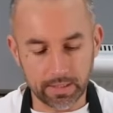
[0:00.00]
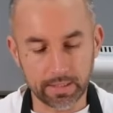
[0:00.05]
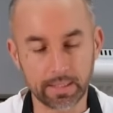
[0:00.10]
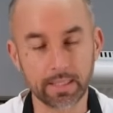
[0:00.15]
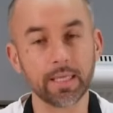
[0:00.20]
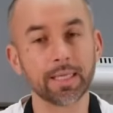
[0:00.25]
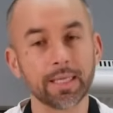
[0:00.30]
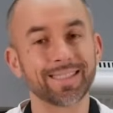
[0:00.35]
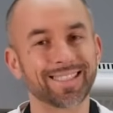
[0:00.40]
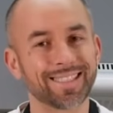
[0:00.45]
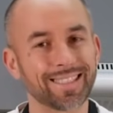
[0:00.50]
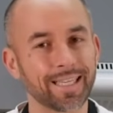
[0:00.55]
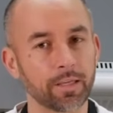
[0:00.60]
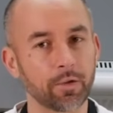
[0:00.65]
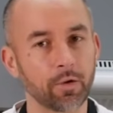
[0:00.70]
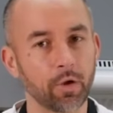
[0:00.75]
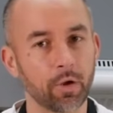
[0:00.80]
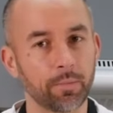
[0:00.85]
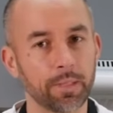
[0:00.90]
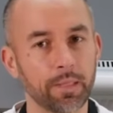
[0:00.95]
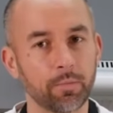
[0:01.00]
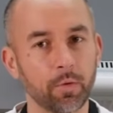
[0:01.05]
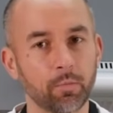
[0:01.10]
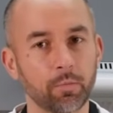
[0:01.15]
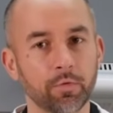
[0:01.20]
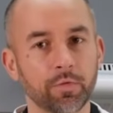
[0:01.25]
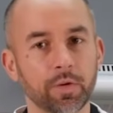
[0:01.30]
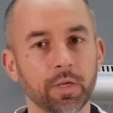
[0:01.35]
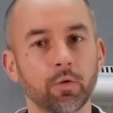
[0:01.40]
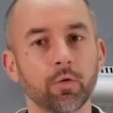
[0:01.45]
but it's best to plan
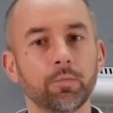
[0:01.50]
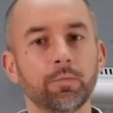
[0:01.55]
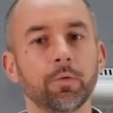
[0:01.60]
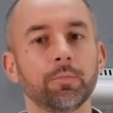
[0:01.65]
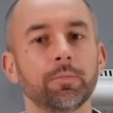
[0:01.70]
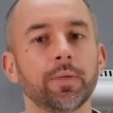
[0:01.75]
well ahead,